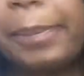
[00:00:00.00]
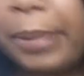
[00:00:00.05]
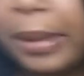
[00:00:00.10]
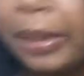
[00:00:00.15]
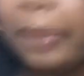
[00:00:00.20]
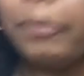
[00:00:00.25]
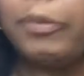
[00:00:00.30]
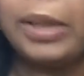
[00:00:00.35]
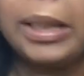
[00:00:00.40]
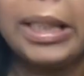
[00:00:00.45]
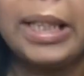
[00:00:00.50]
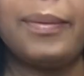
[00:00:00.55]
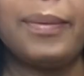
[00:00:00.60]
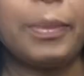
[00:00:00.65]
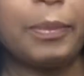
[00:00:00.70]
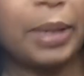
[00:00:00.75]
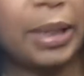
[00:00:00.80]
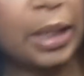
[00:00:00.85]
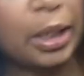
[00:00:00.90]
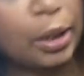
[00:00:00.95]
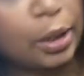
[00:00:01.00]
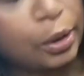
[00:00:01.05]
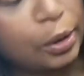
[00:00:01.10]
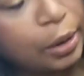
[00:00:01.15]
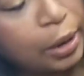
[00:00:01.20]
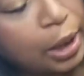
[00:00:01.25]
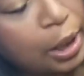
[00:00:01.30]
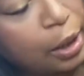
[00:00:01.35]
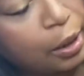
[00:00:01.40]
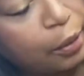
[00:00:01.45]
but we live and we learn,
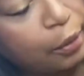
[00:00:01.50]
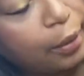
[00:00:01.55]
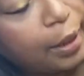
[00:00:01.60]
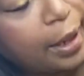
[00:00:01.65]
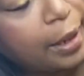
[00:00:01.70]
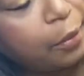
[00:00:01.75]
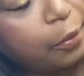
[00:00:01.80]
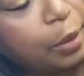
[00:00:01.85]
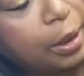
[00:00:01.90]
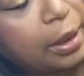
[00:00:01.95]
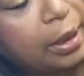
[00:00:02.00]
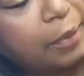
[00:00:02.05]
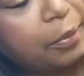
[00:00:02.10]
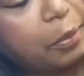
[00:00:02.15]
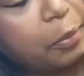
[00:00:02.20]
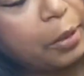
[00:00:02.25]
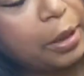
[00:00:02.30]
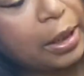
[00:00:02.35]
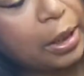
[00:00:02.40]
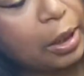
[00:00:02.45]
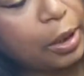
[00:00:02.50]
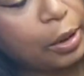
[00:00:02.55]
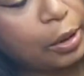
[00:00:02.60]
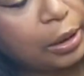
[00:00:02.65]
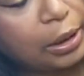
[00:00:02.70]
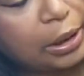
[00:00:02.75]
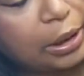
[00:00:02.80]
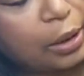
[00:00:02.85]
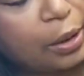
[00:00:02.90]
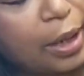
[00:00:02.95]
right? We live and we learn.
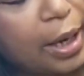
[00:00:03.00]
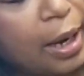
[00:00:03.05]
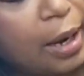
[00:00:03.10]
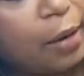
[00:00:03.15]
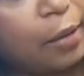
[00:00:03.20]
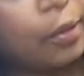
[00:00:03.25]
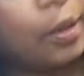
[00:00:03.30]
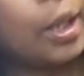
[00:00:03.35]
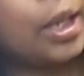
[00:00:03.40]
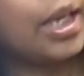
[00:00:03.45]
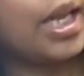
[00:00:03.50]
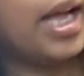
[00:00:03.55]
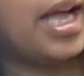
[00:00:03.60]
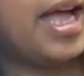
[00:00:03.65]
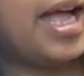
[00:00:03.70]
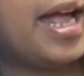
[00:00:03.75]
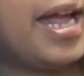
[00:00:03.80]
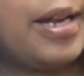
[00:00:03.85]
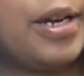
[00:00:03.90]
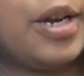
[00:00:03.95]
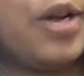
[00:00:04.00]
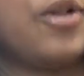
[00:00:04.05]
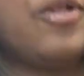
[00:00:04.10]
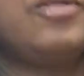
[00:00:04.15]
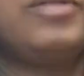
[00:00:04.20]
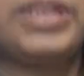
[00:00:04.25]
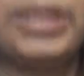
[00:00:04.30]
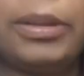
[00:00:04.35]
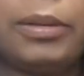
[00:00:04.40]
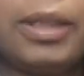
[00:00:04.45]
So now I know,
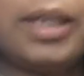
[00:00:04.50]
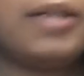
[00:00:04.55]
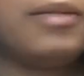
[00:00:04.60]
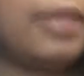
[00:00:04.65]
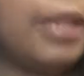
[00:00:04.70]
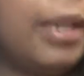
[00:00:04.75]
so now